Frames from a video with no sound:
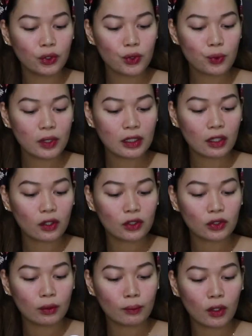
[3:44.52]
Use with a
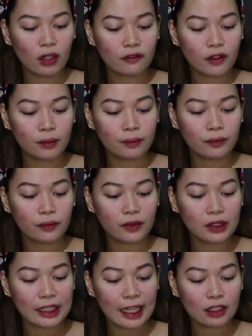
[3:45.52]
cotton ball from
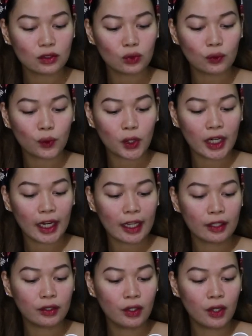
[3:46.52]
neck to
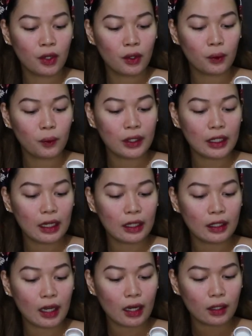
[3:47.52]
forehead with
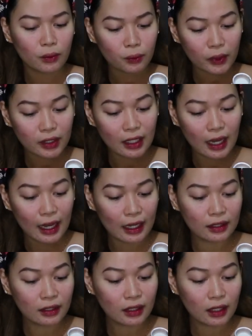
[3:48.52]

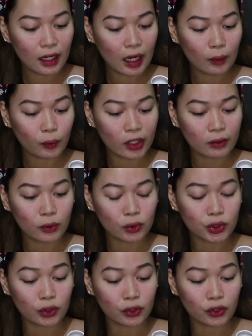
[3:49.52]
an upward
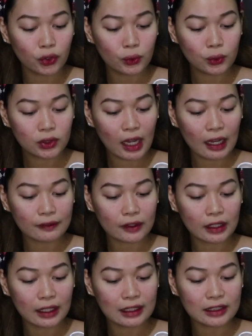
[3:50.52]
motion. Use after
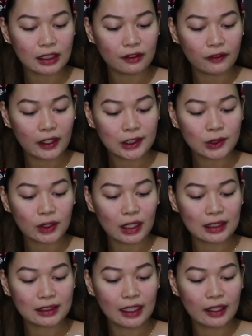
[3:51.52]
cleansing face or
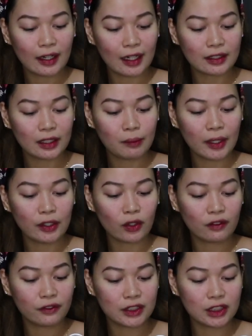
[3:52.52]
as directed by
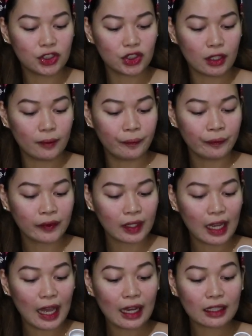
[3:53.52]
your physician.
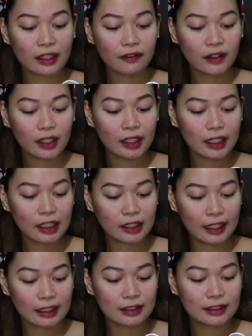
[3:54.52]
Active
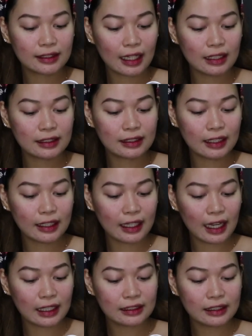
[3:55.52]
ingredients: salicylic
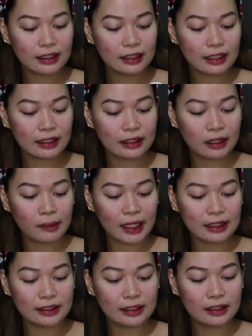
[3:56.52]
acid,
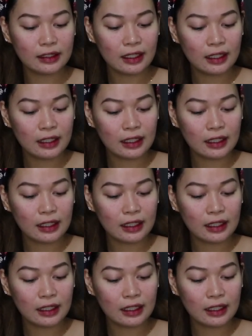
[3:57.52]
clindamycin,